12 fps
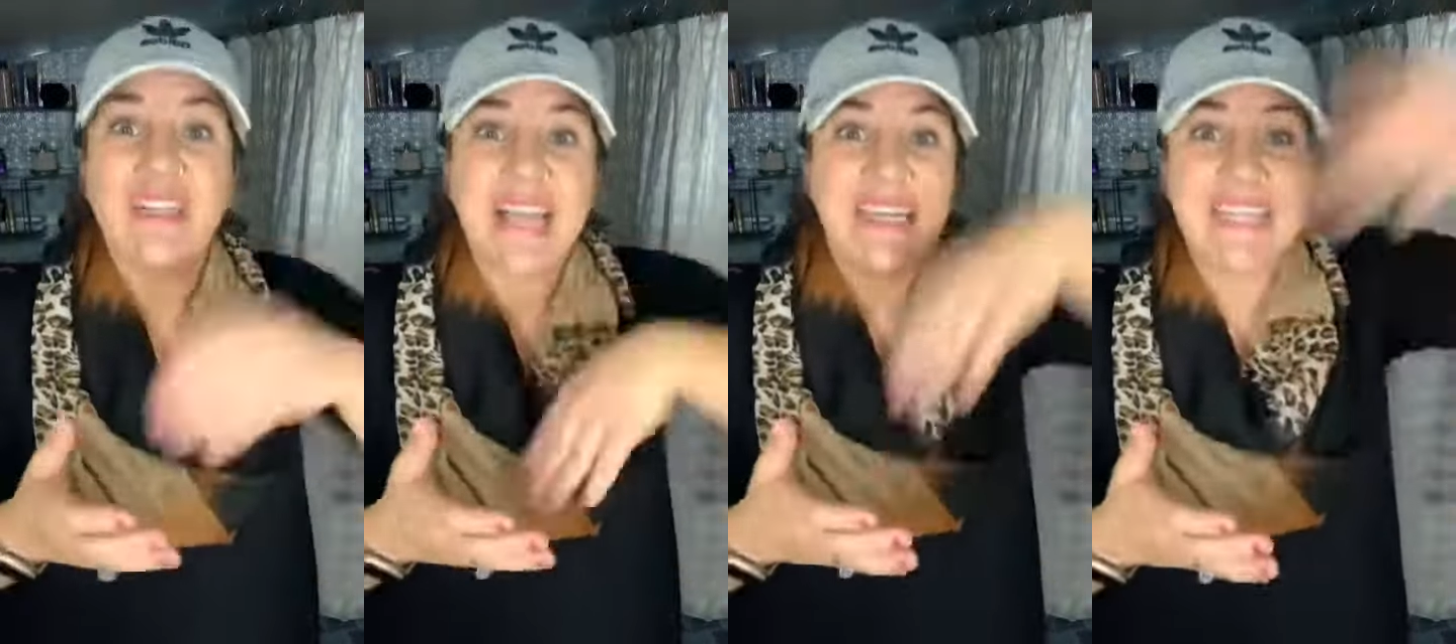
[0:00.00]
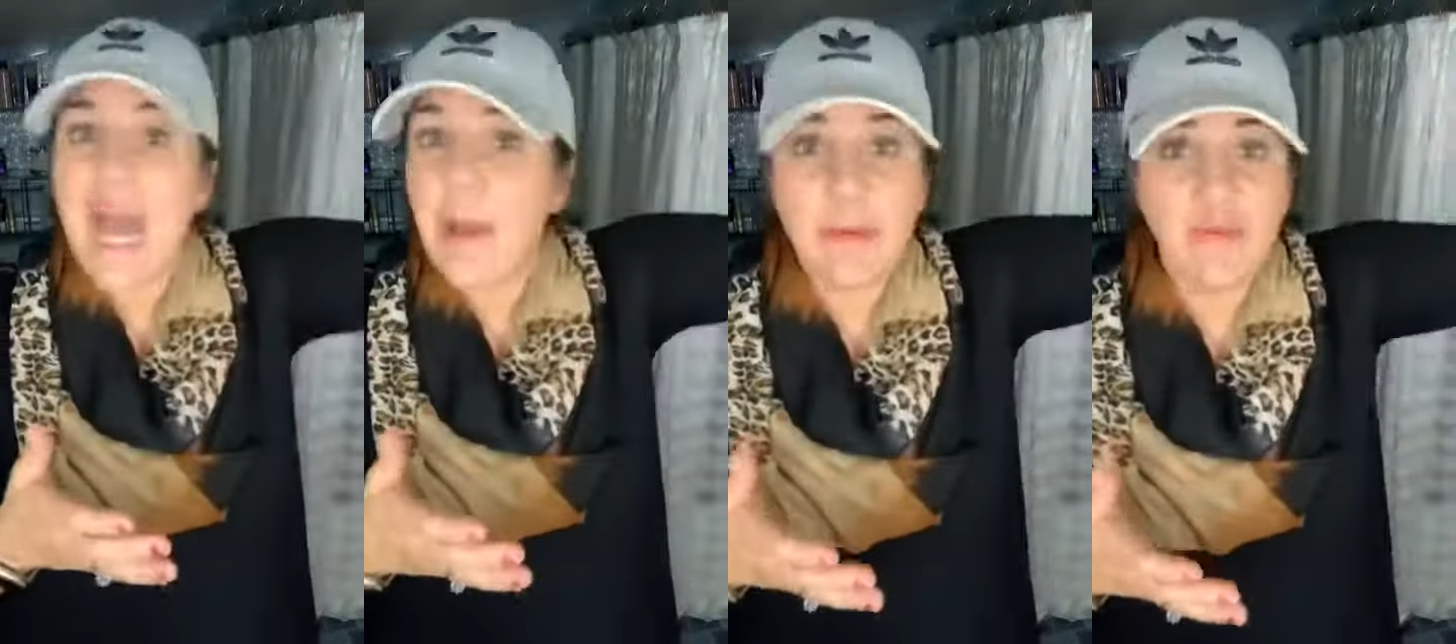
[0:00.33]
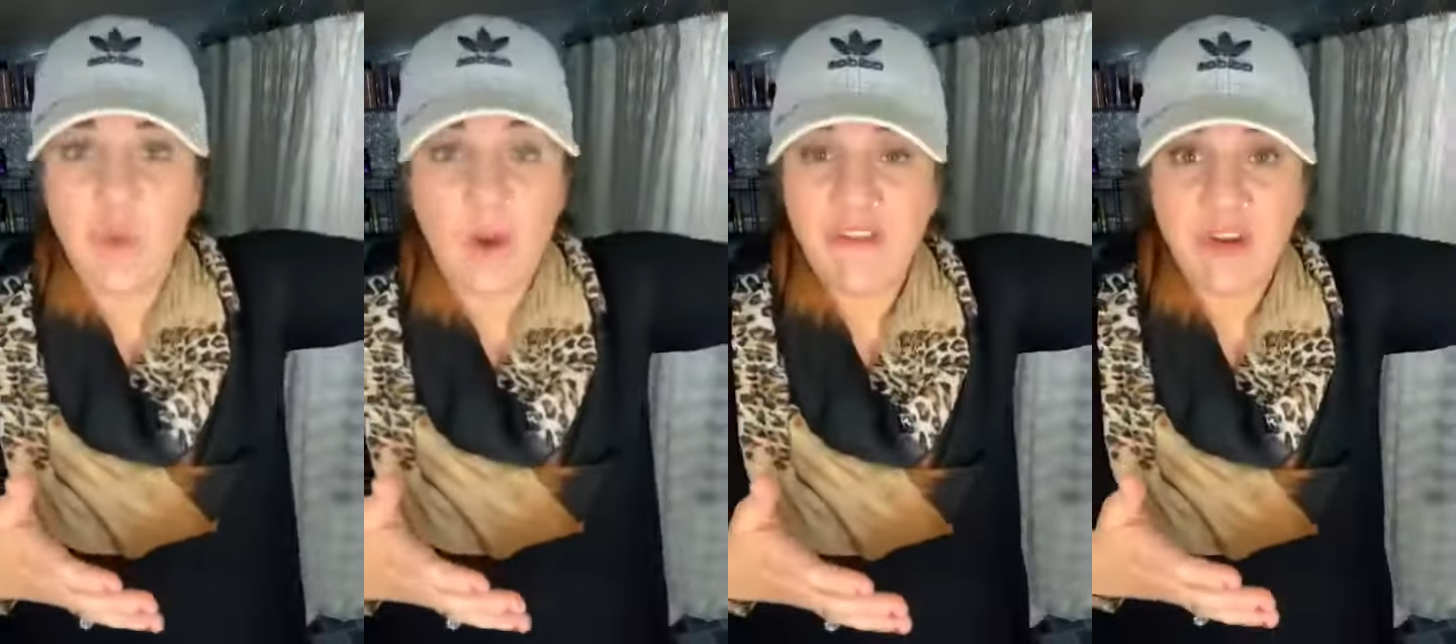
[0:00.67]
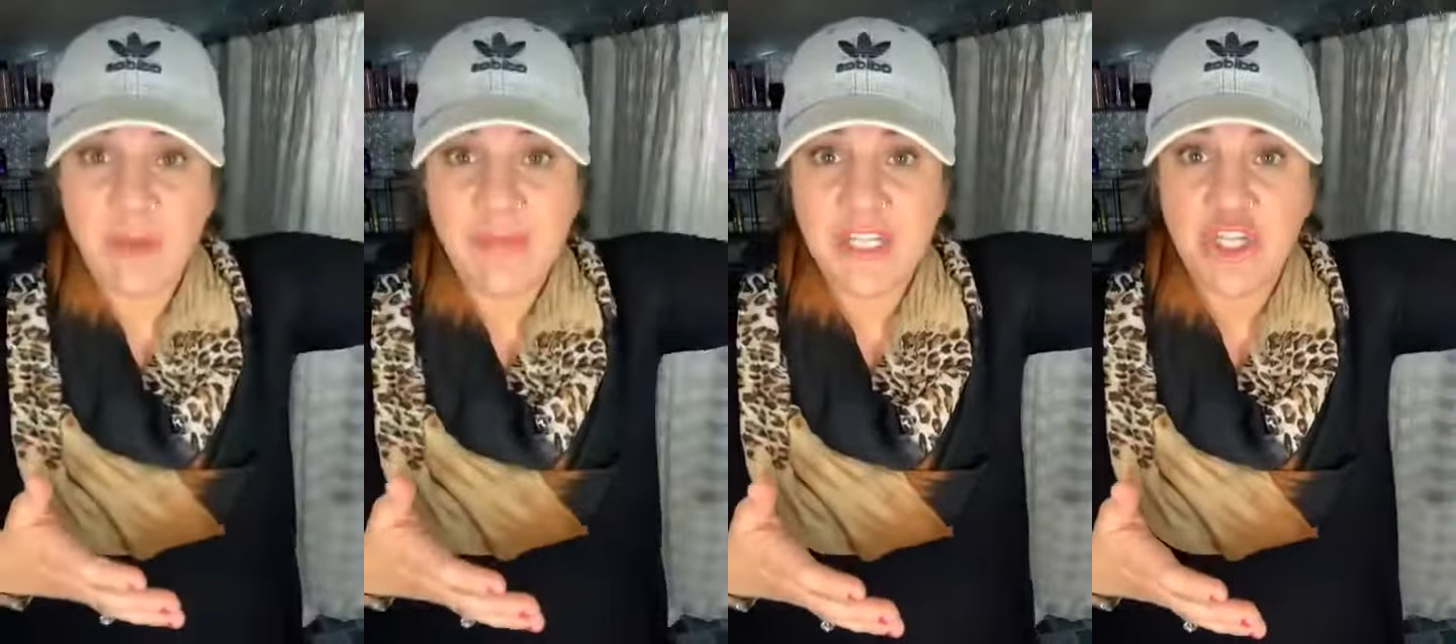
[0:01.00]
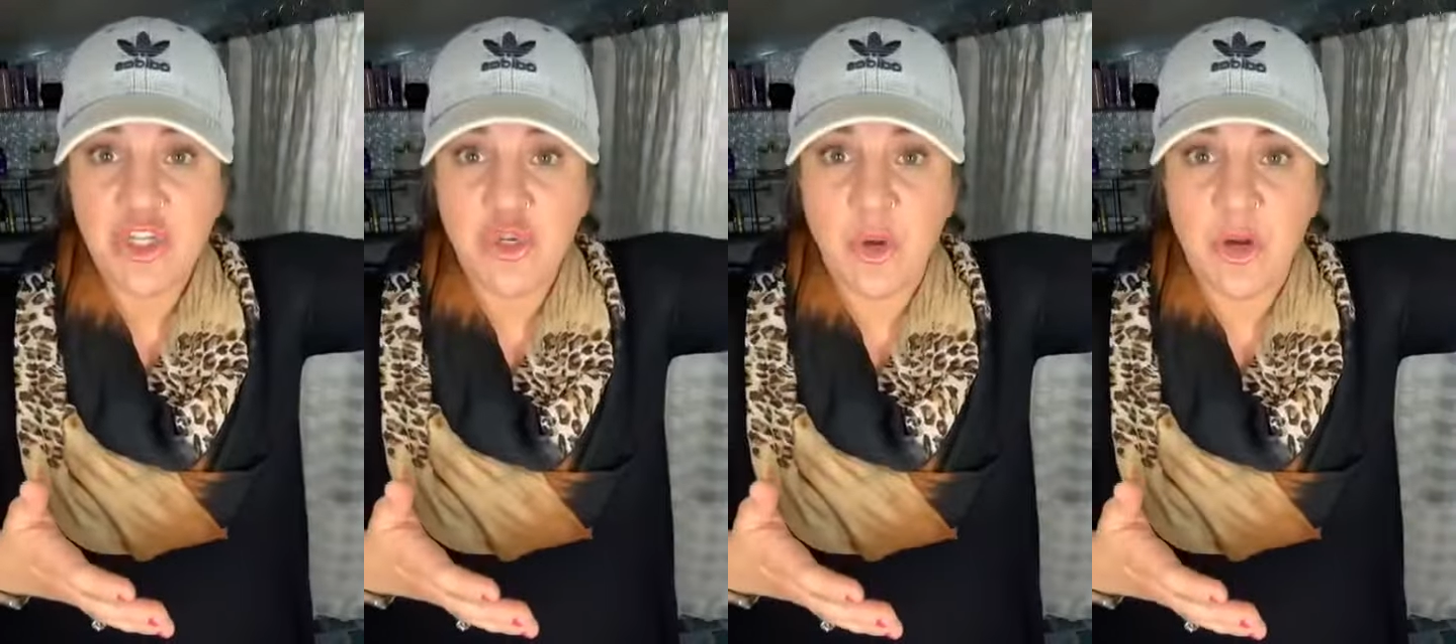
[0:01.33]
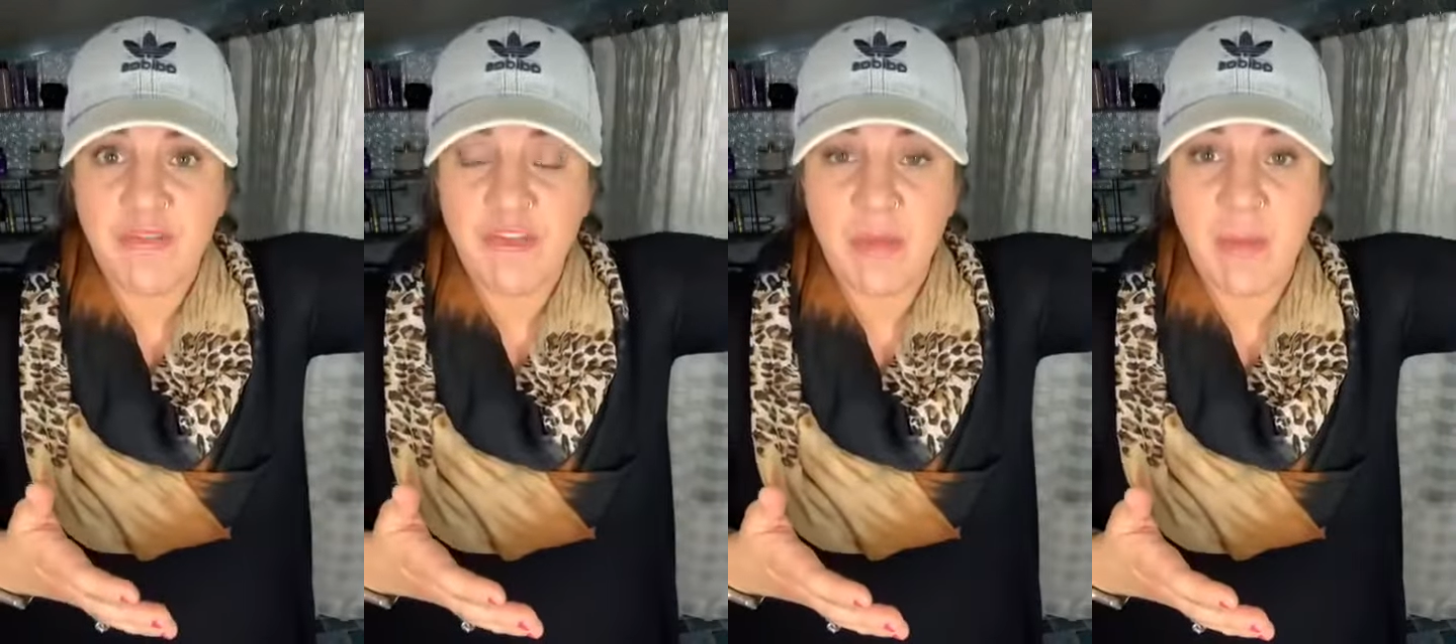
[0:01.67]
top of whatever commissions you earn for
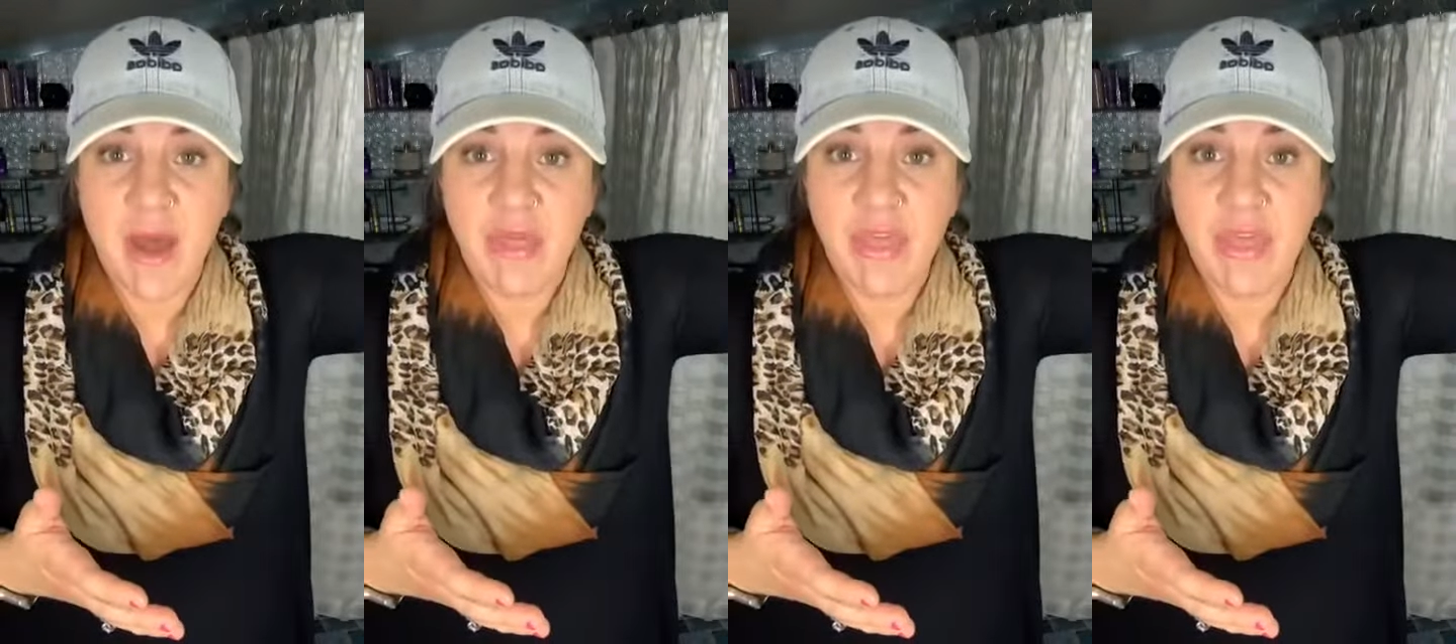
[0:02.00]
the month.